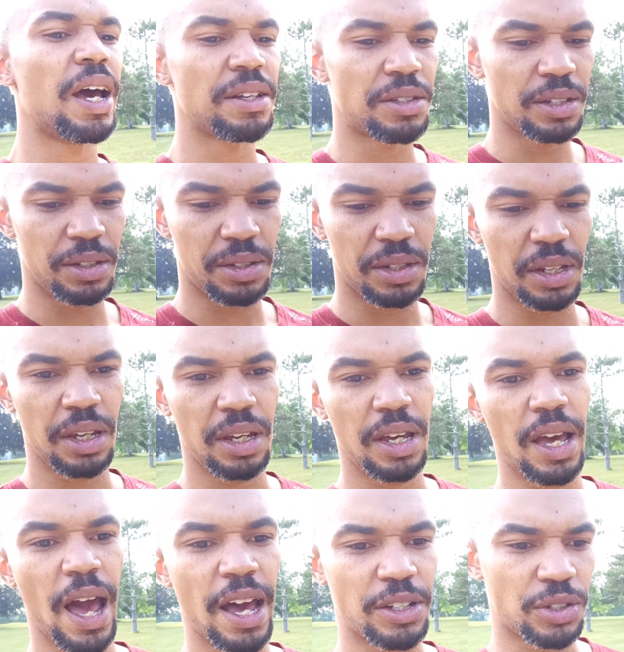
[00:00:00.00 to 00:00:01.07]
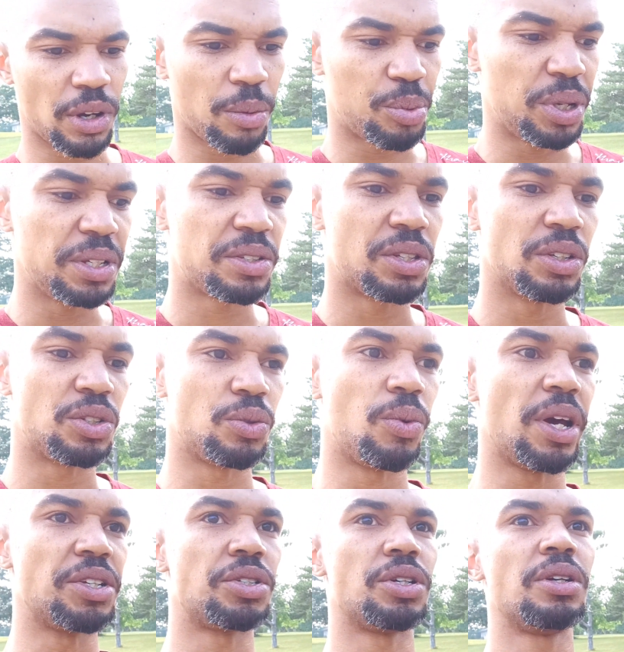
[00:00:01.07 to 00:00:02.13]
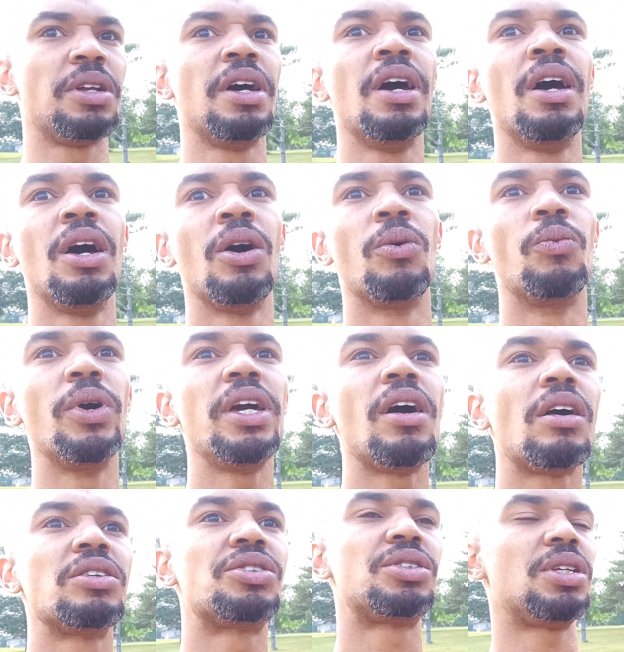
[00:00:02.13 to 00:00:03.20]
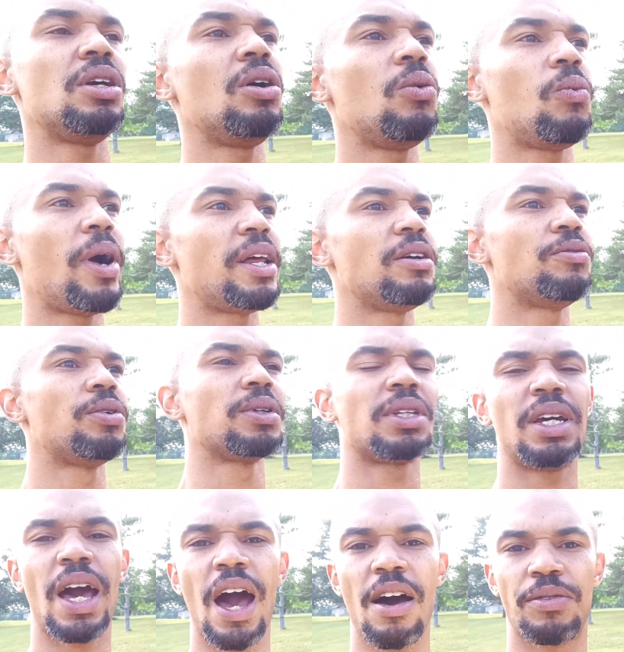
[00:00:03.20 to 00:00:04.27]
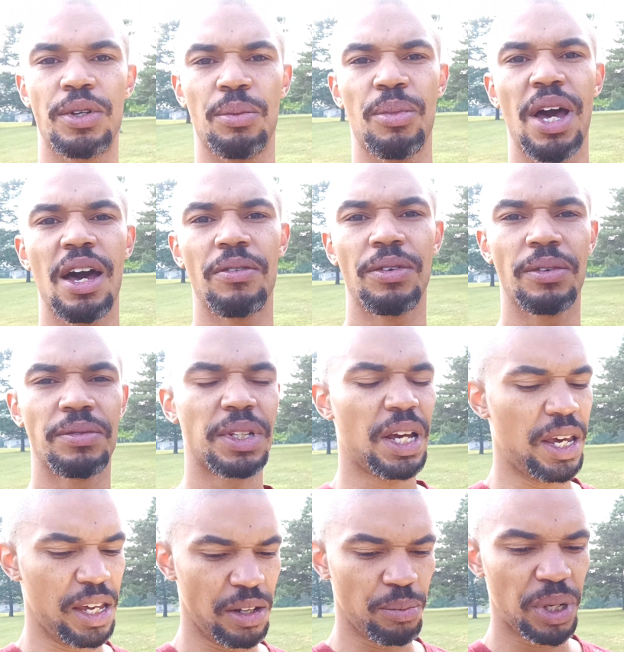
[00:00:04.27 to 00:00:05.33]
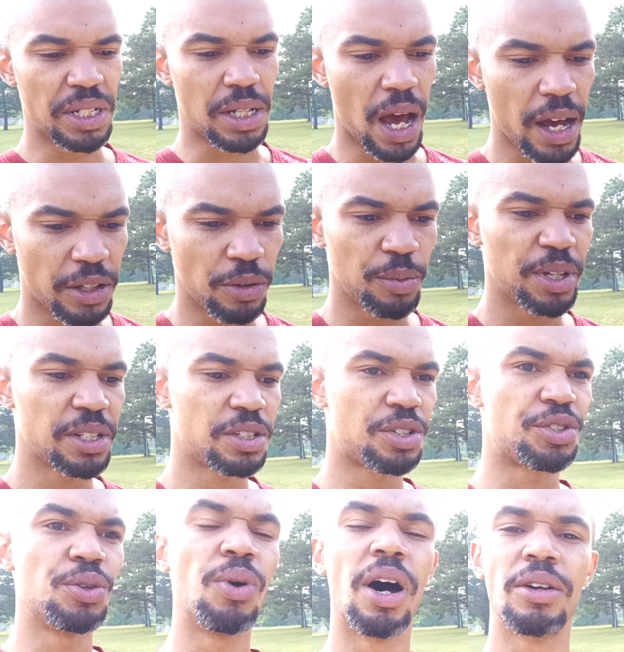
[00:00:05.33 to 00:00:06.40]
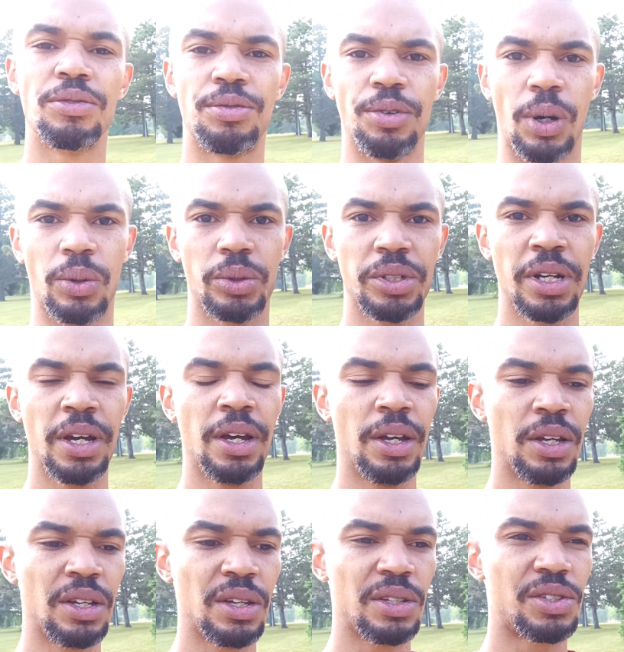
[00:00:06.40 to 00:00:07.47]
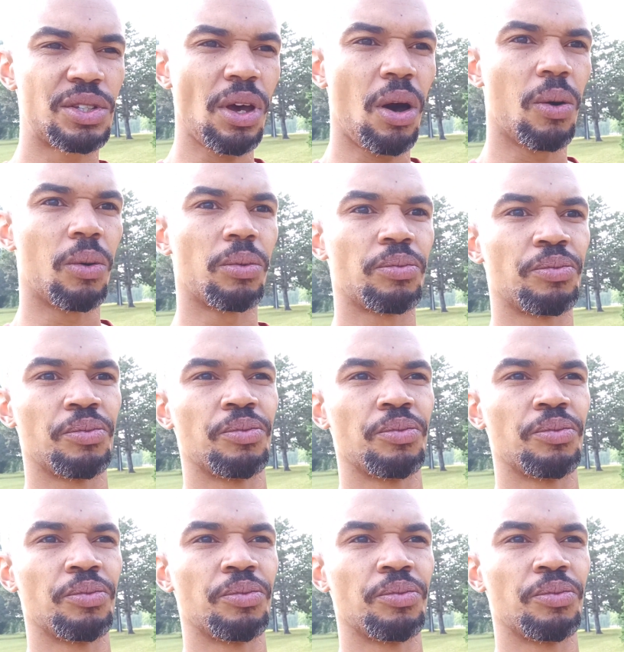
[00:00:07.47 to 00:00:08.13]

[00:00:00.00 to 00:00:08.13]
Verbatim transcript: S E C X R P situation, we are still waiting for the aftermath of the Hinman documents to unfold. So,